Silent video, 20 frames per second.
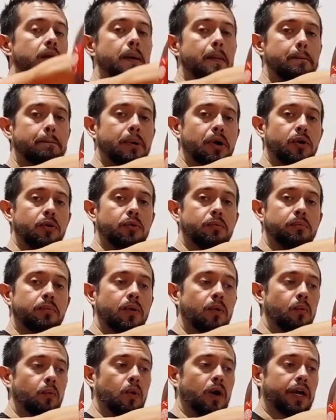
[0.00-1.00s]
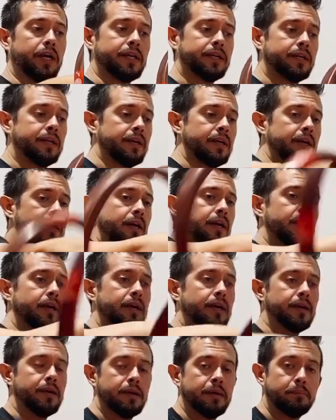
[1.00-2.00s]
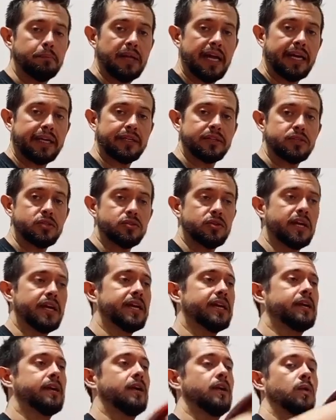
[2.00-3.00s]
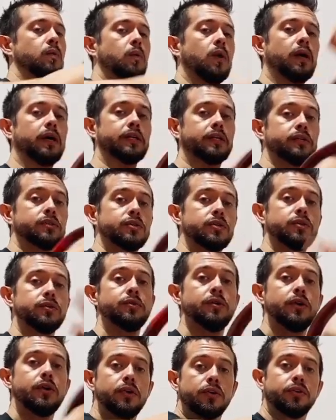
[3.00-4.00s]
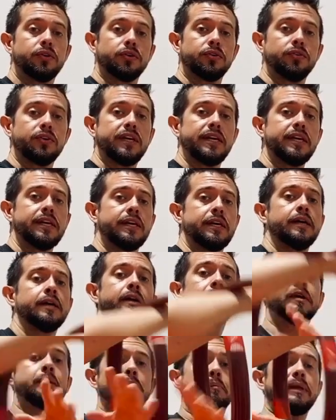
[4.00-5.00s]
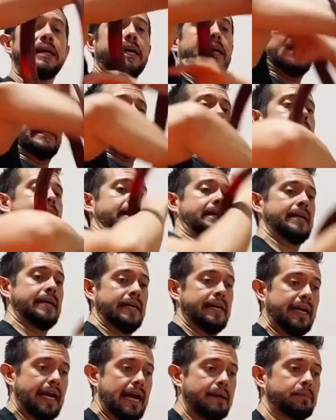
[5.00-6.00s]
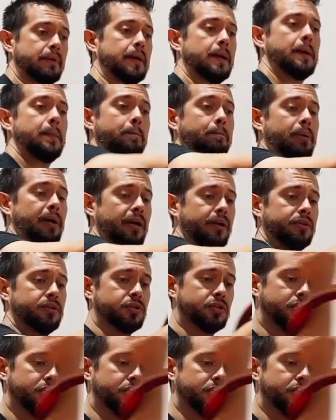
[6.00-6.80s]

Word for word: boom, one, block and strike, one, two, three, block, hammer, punch,